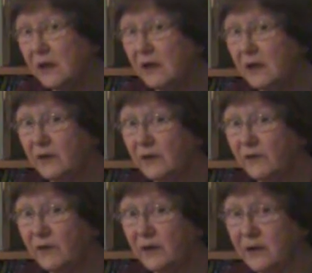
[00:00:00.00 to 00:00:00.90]
and then
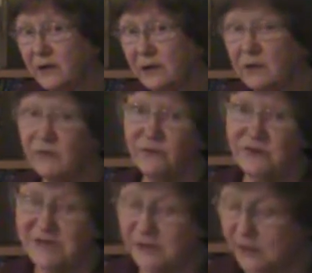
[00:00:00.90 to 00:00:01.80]
find it
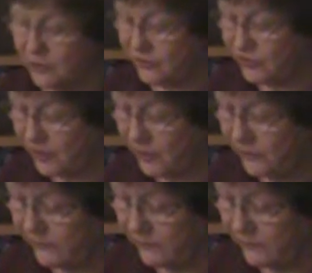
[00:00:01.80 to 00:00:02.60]
physically on the shelf.